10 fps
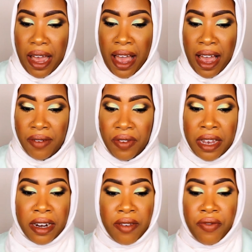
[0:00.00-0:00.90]
have
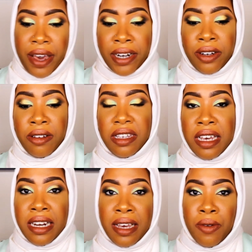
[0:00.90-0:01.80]
any factors
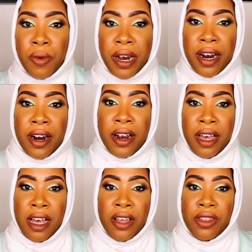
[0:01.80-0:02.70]
in it where
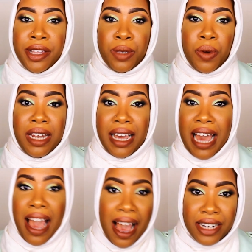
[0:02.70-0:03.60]
this will look
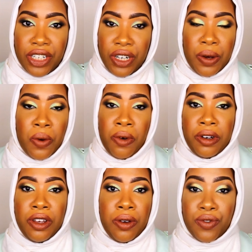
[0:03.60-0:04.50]
ashy
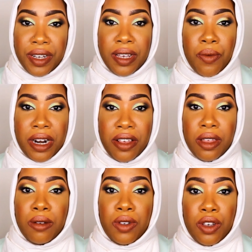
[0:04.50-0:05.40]
on you. Really one
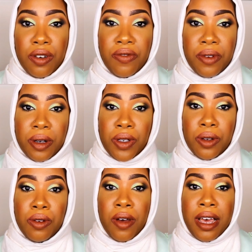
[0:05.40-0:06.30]
of those
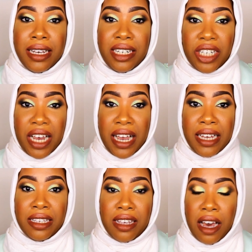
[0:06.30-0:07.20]
universal
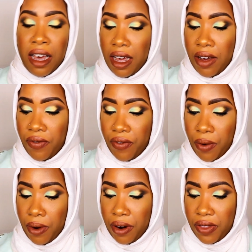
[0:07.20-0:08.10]
shades
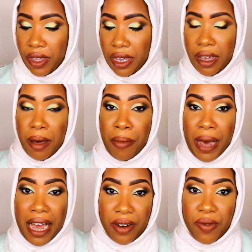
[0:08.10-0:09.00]
for the
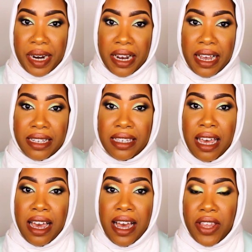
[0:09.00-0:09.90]
body
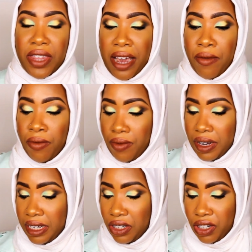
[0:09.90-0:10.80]
radiance that
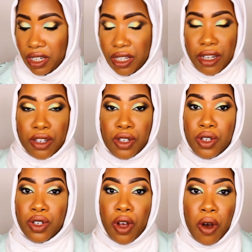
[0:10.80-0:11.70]
really just looks
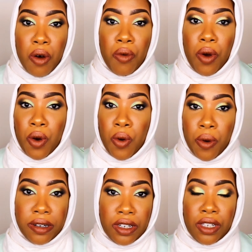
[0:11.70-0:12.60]
so
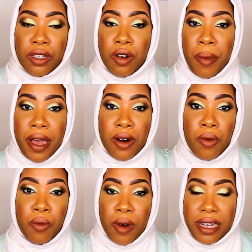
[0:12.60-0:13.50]
gorgeous no
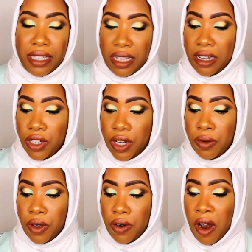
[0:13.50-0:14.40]
matter what skin
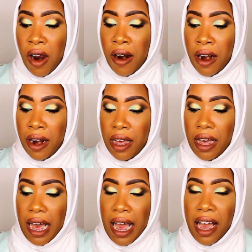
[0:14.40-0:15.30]
tone you are.
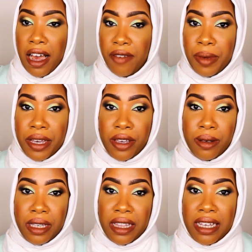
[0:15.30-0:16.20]
I've been
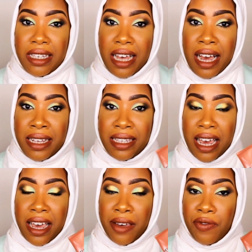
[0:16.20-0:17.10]
using this as
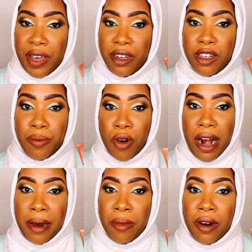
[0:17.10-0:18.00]
a face
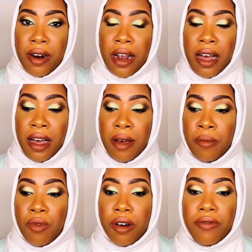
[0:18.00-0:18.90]
primer.
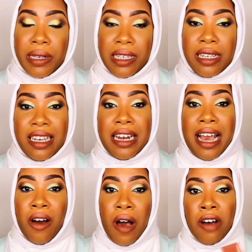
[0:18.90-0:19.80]
More recently
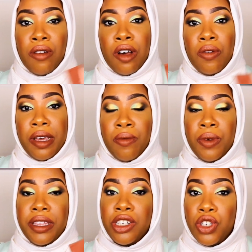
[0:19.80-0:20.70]
now, I'll go in
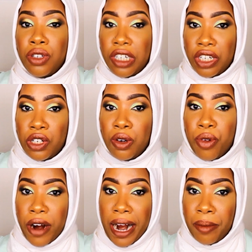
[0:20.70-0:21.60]
with a traditional
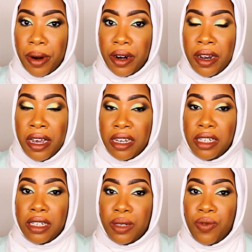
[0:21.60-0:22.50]
primer
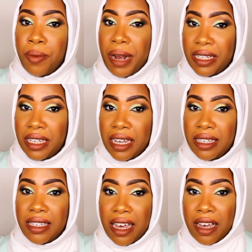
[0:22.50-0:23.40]
just for my
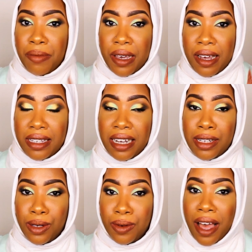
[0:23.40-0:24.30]
skin's sake, because because I
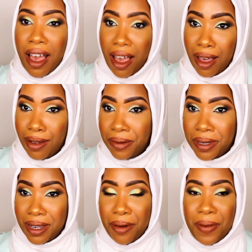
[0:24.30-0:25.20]
do have
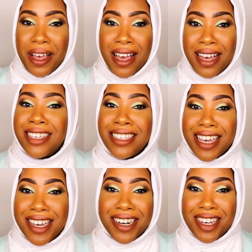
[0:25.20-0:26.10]
some
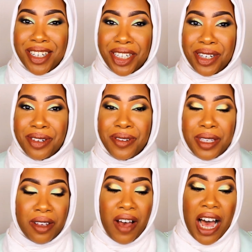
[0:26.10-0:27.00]
skin
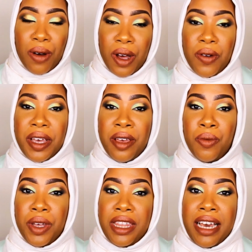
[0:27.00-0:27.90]
issues. So I'll go
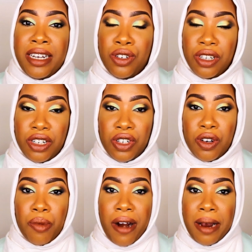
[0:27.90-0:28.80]
in with a
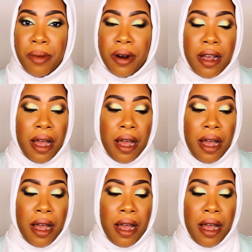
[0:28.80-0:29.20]
traditional primer,